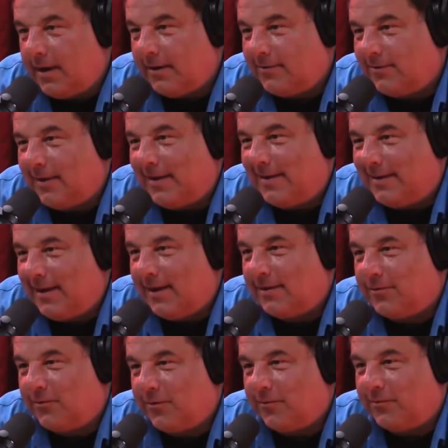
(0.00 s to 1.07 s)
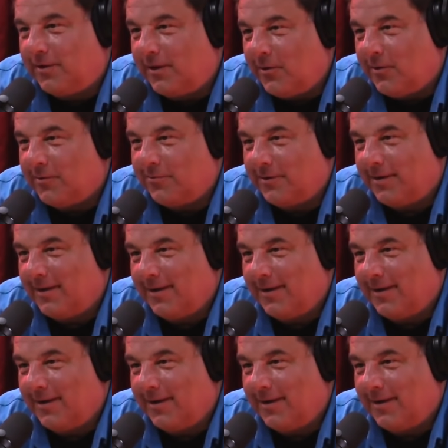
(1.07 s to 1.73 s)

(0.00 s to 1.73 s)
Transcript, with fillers: I say it takes 50 off you.